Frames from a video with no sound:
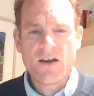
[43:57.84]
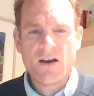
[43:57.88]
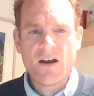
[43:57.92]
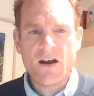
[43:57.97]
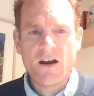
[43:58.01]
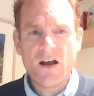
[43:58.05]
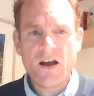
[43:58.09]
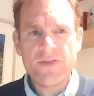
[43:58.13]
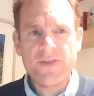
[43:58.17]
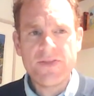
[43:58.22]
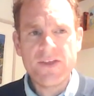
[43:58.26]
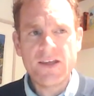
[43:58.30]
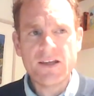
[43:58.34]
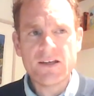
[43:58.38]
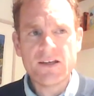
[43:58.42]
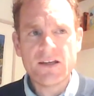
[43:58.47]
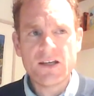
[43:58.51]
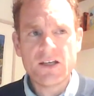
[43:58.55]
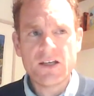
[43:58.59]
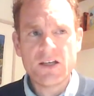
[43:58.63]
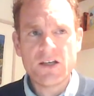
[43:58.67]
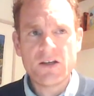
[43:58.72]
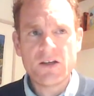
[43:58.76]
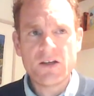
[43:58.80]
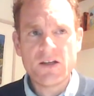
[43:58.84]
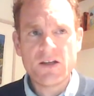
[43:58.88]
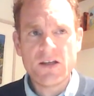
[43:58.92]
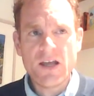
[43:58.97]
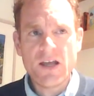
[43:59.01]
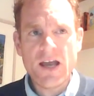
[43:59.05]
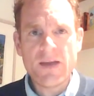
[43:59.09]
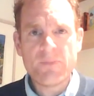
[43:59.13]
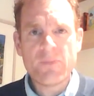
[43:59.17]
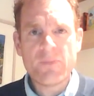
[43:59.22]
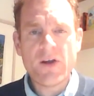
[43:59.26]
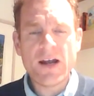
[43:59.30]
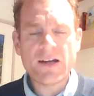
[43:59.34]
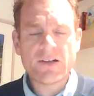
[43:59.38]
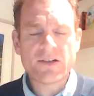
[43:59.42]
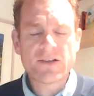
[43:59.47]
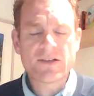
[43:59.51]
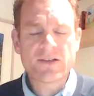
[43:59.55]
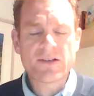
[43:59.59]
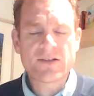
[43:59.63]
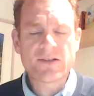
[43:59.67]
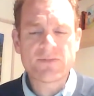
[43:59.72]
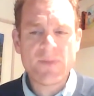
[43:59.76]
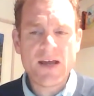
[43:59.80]
I think, a
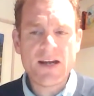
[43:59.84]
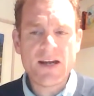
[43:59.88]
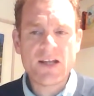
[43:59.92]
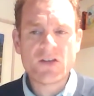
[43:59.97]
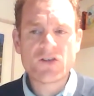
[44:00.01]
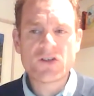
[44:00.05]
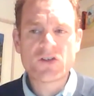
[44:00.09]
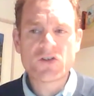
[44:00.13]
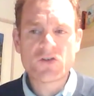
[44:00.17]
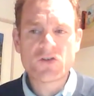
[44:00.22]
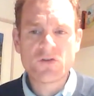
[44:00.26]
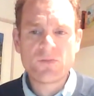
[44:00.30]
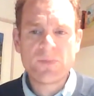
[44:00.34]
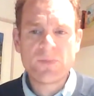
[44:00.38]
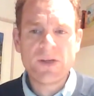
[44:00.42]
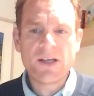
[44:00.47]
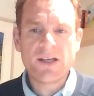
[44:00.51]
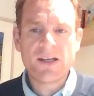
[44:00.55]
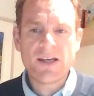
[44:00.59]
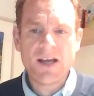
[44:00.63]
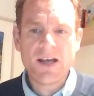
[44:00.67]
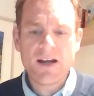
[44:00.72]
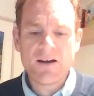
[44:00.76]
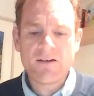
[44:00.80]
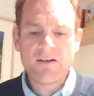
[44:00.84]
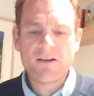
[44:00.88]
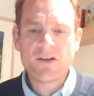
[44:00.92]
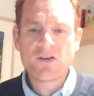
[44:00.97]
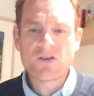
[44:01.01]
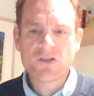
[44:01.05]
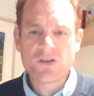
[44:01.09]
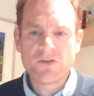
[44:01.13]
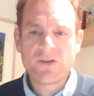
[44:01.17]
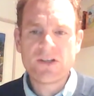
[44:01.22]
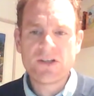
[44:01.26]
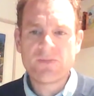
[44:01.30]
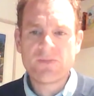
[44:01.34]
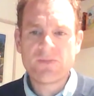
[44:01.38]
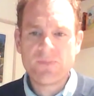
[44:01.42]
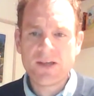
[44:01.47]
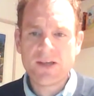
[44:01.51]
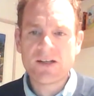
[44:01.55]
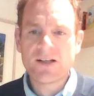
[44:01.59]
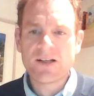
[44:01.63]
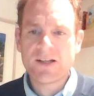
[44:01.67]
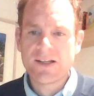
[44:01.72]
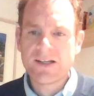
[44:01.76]
practice manager should be encouraged to independently